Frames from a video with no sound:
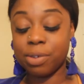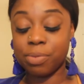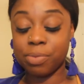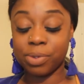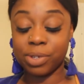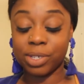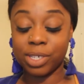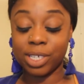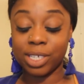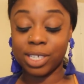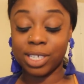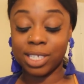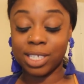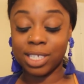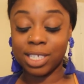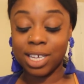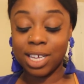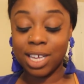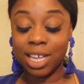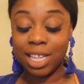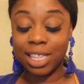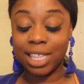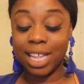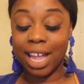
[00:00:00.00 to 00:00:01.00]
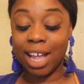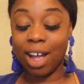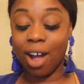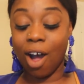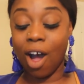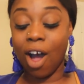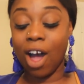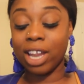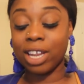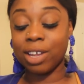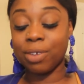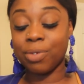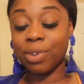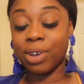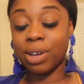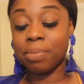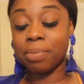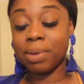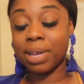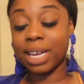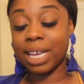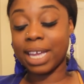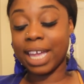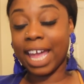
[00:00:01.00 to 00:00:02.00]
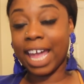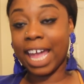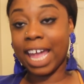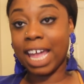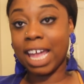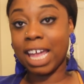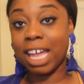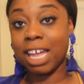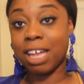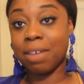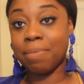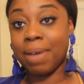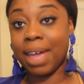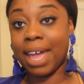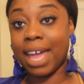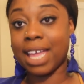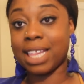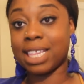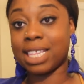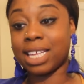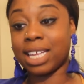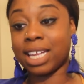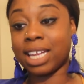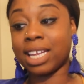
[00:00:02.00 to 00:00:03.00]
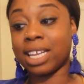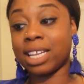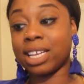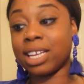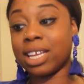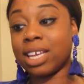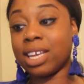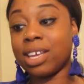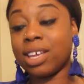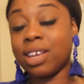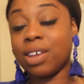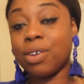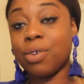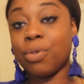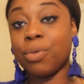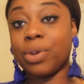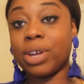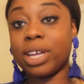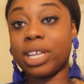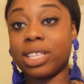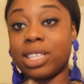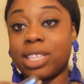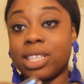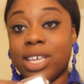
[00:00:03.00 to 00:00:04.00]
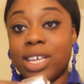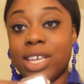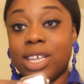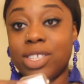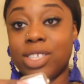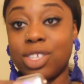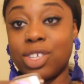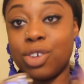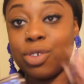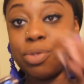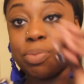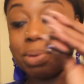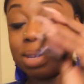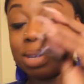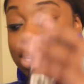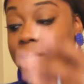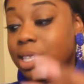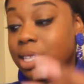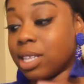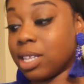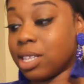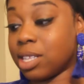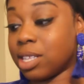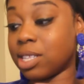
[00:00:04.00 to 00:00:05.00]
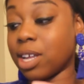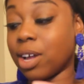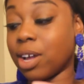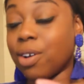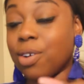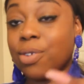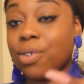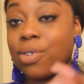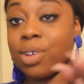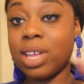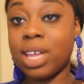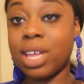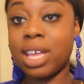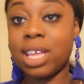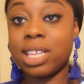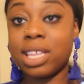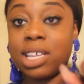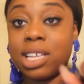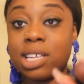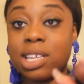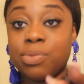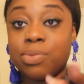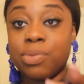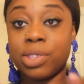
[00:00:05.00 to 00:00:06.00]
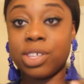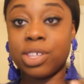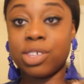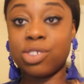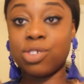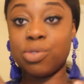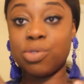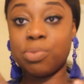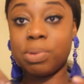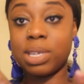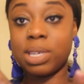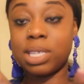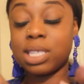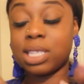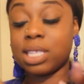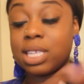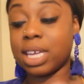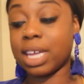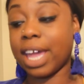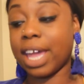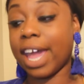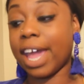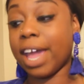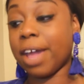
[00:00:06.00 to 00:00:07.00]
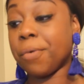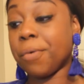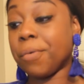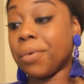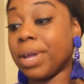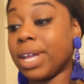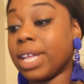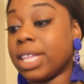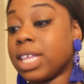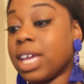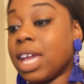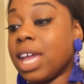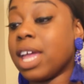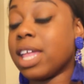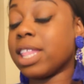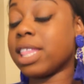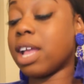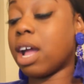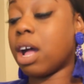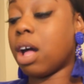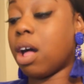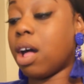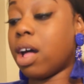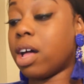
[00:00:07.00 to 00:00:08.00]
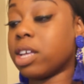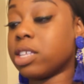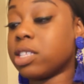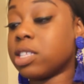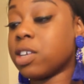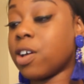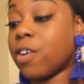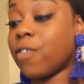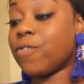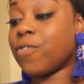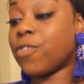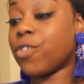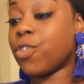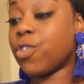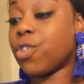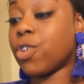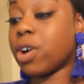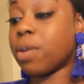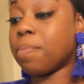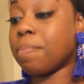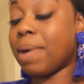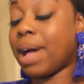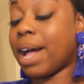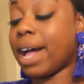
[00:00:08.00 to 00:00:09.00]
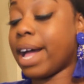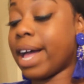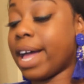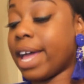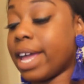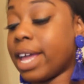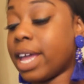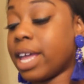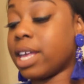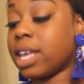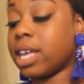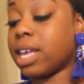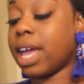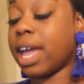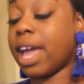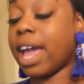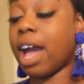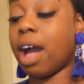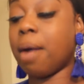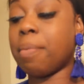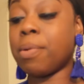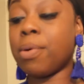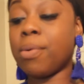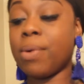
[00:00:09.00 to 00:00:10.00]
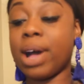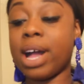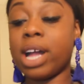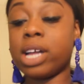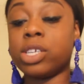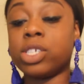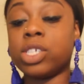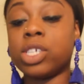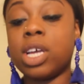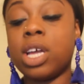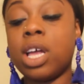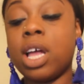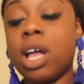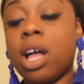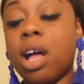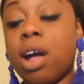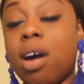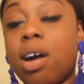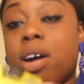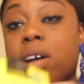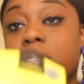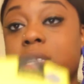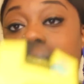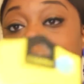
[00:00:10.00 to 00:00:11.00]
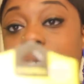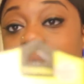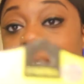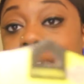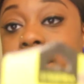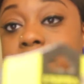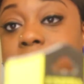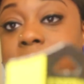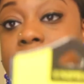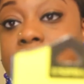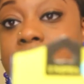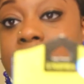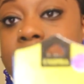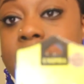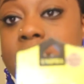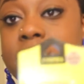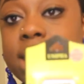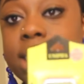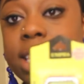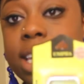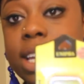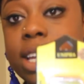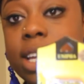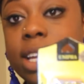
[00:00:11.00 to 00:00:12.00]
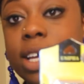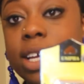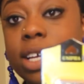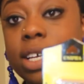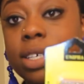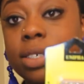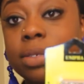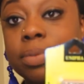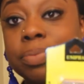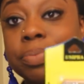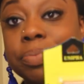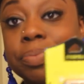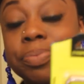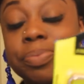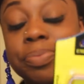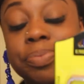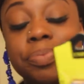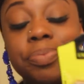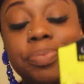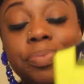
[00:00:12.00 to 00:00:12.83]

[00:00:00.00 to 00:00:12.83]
it was like all in one, but it came as in with two pieces. So these were the two pieces it came with. Now also for my Apple Watch, also got this um,